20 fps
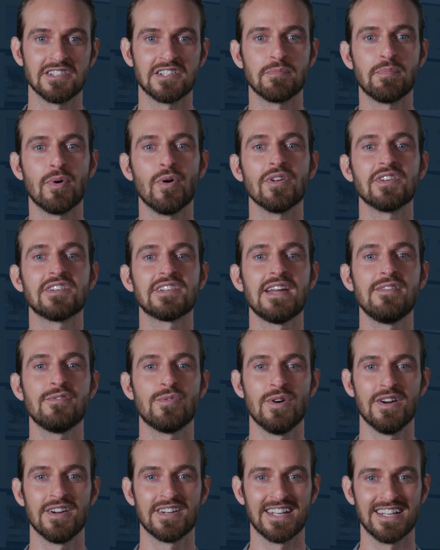support safe
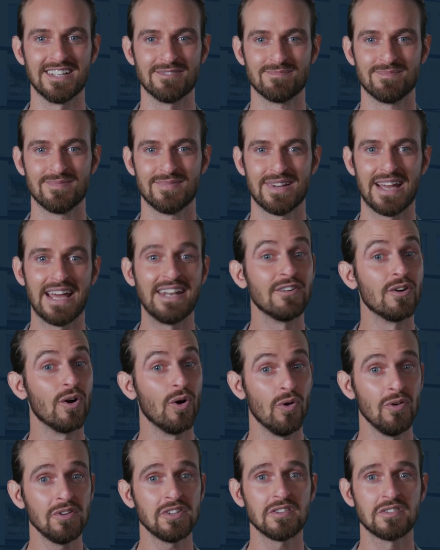working, and there are
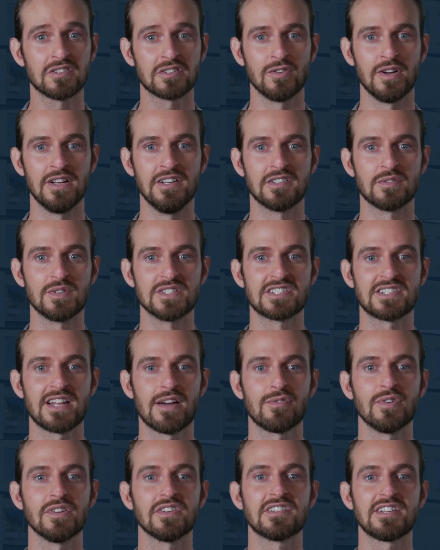also screens which
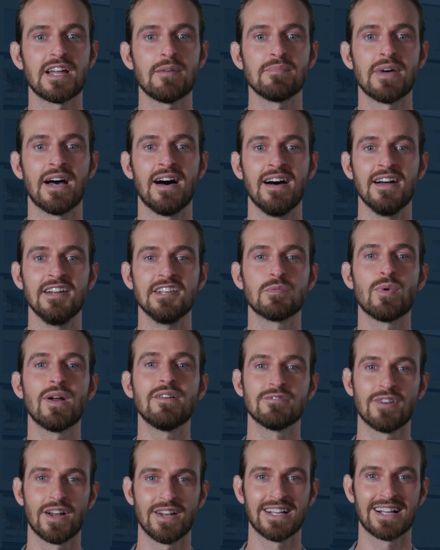staff will stand behind
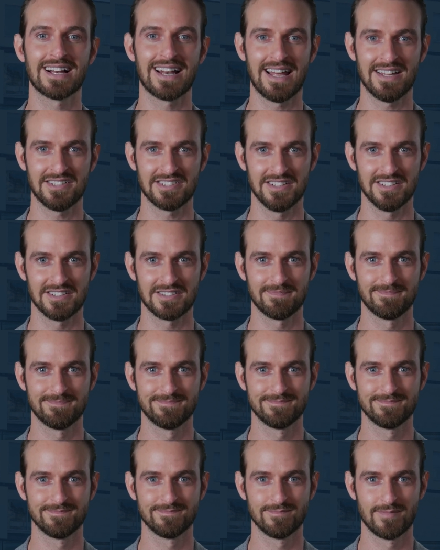when running classes.
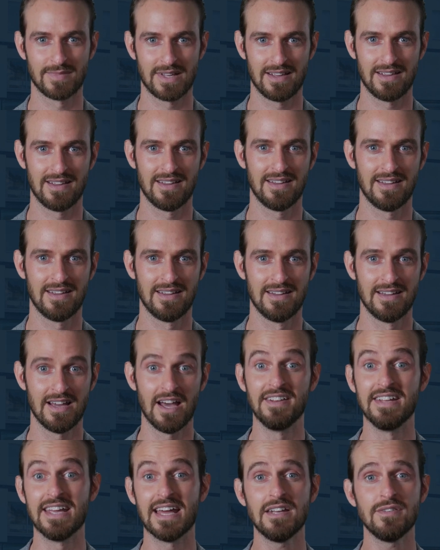
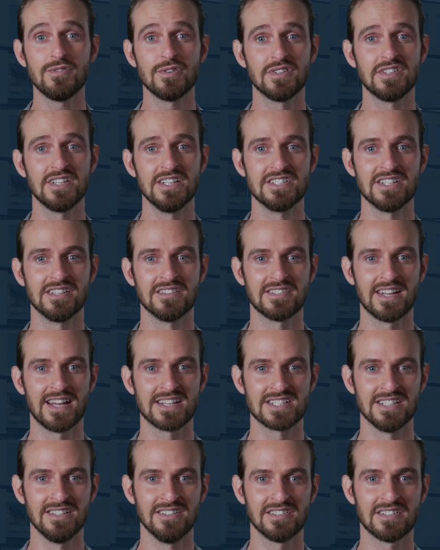At the end of your teaching
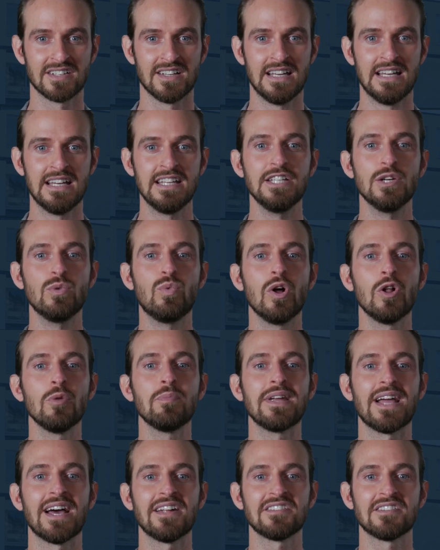sessions, you will
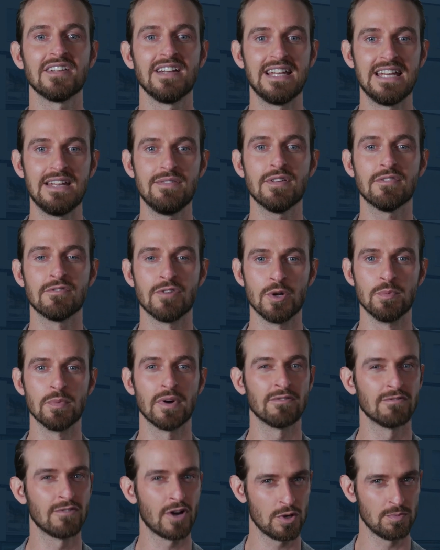be asked to leave the room
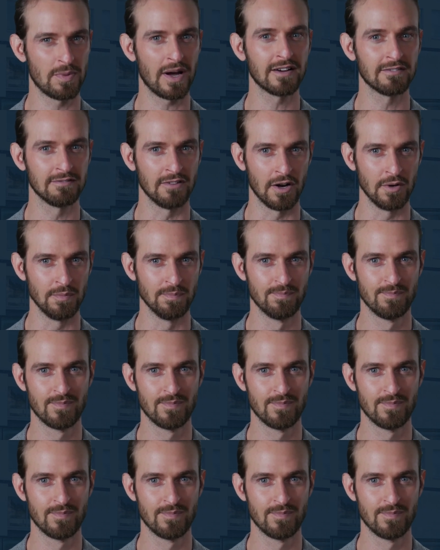row by row.